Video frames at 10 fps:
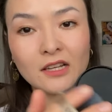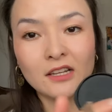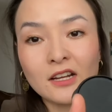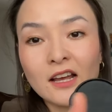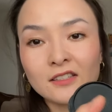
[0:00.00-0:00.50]

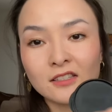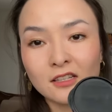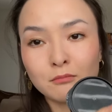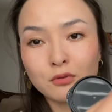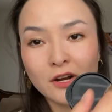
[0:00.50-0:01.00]
It has
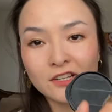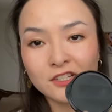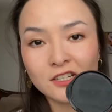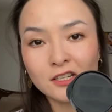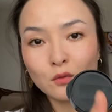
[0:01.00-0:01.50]
a
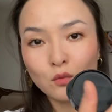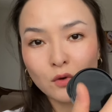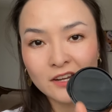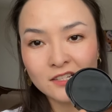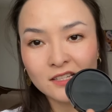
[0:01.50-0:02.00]
brightening
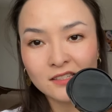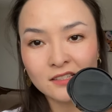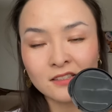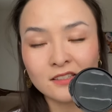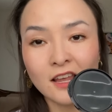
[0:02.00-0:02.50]
white
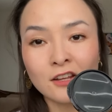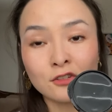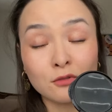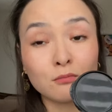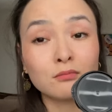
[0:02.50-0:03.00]
essence
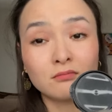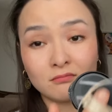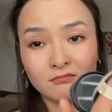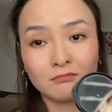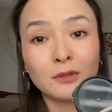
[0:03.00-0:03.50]
and
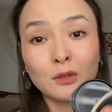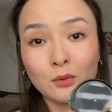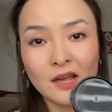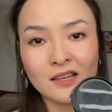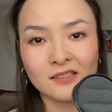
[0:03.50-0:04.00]

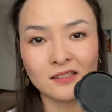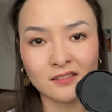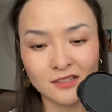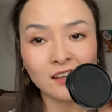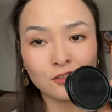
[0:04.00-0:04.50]
blue
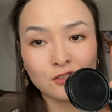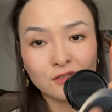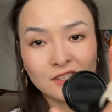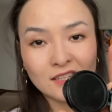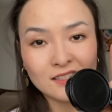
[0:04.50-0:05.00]
essence. And
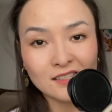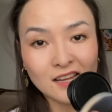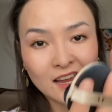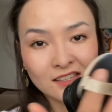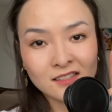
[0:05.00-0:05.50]
these
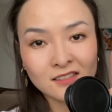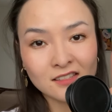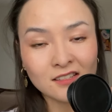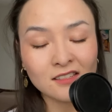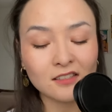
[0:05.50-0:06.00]

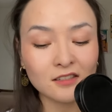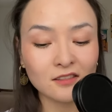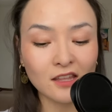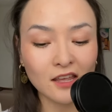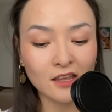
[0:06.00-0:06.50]
essences,
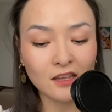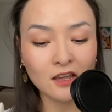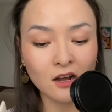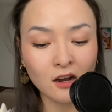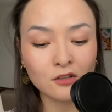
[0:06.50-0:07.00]
they
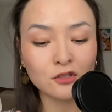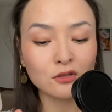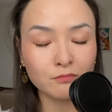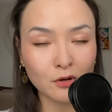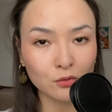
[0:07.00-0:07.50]
are
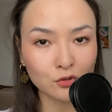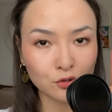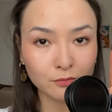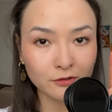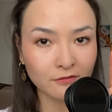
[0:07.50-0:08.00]
supposed
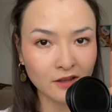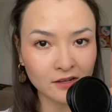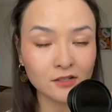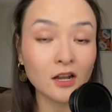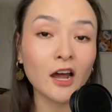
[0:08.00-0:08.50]
to
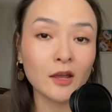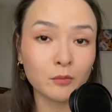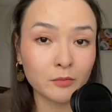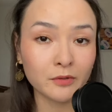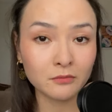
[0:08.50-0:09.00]
prevent
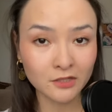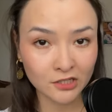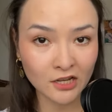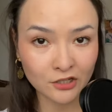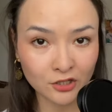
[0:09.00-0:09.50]

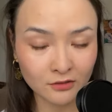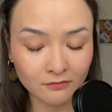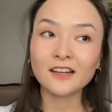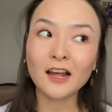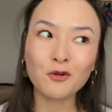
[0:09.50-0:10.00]

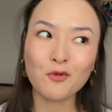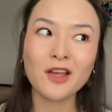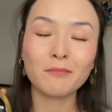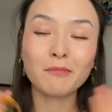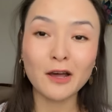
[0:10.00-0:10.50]
hyperpigmentation. Now,
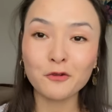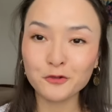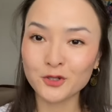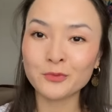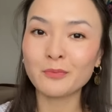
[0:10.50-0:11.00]

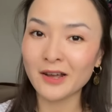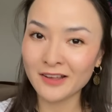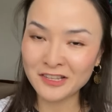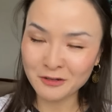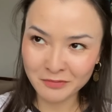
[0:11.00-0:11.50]
about my
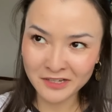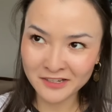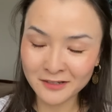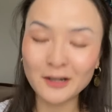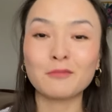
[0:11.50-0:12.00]

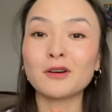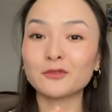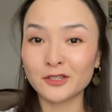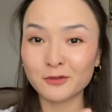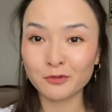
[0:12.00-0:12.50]
opinion
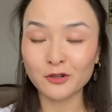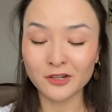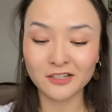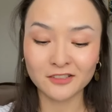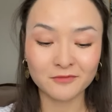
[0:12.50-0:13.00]
about this
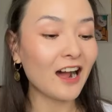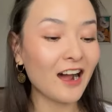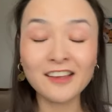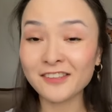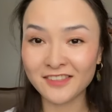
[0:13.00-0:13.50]
product.
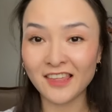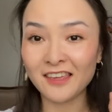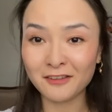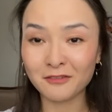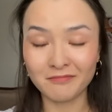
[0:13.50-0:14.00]
I
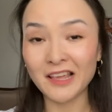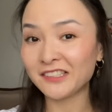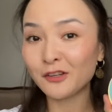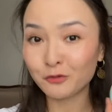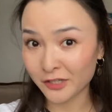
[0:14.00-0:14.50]
think, as
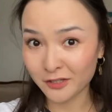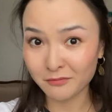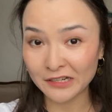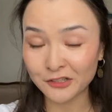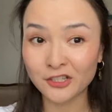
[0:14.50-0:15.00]
I already
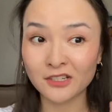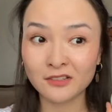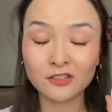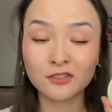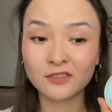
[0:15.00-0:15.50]

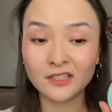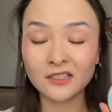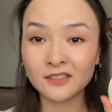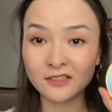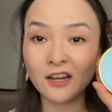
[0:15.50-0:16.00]
mentioned,
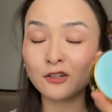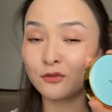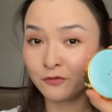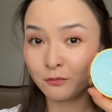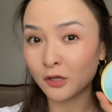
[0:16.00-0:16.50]
these kind
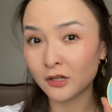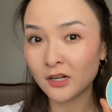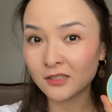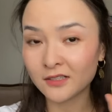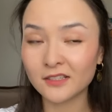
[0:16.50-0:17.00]
of
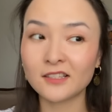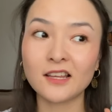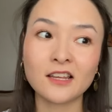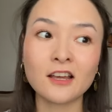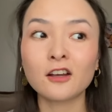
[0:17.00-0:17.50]
products,
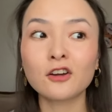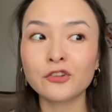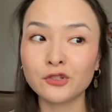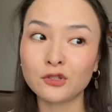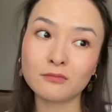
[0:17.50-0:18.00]
they are
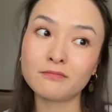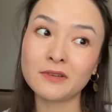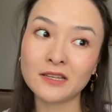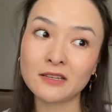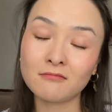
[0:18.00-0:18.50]
going to
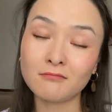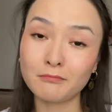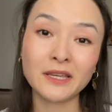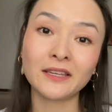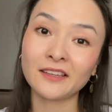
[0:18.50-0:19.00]
be
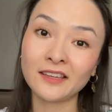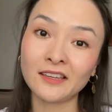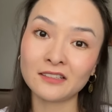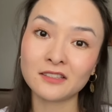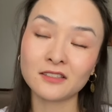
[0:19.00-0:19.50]
big
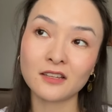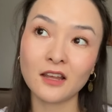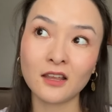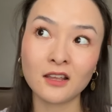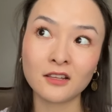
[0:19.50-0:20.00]
hits
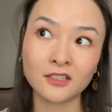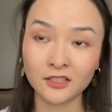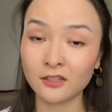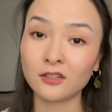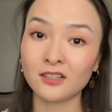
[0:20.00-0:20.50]

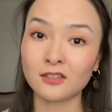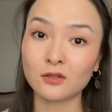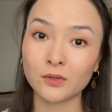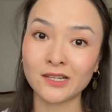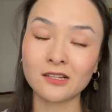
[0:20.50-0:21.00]
here in
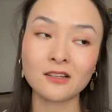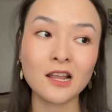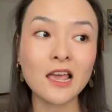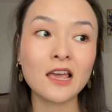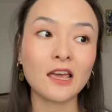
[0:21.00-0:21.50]
Sweden
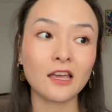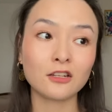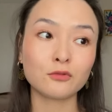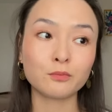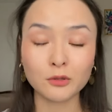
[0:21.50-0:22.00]

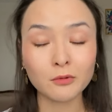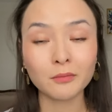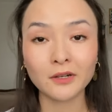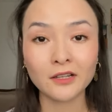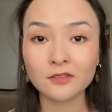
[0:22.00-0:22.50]
and
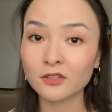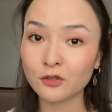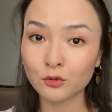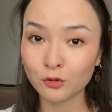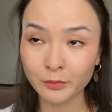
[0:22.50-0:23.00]
probably in the
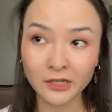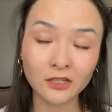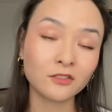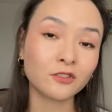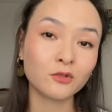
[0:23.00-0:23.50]

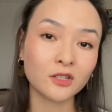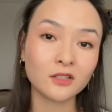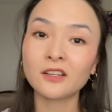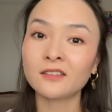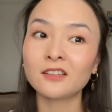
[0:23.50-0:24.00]
European
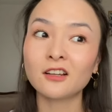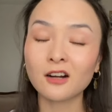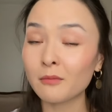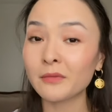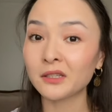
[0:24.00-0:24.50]
Union in the
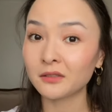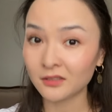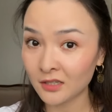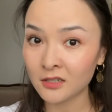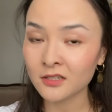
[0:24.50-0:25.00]
coming
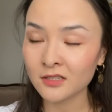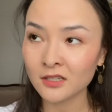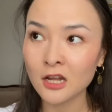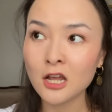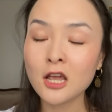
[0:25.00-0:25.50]
years,
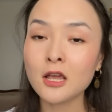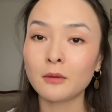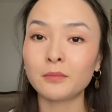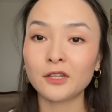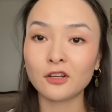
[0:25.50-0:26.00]

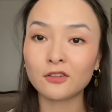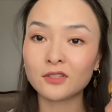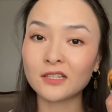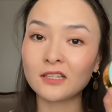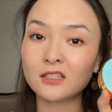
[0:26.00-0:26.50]

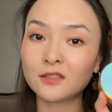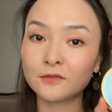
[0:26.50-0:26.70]
because it's